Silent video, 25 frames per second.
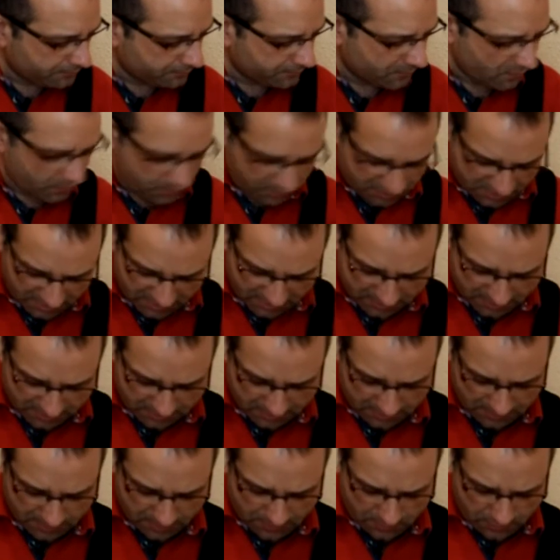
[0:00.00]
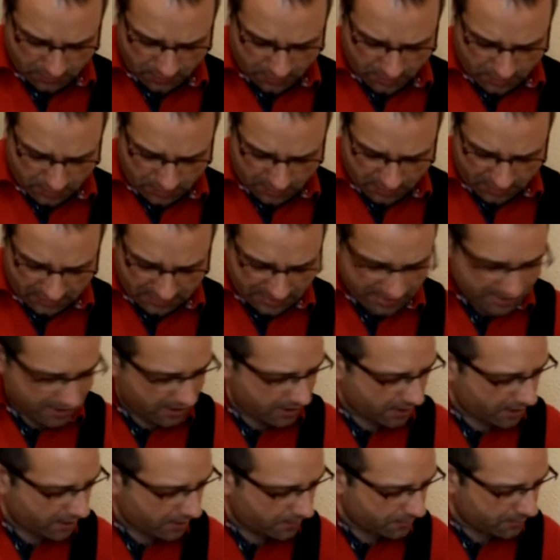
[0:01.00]
which is neck
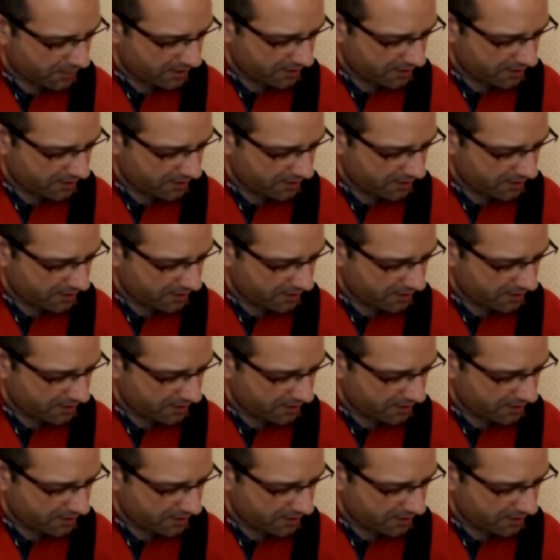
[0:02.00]
and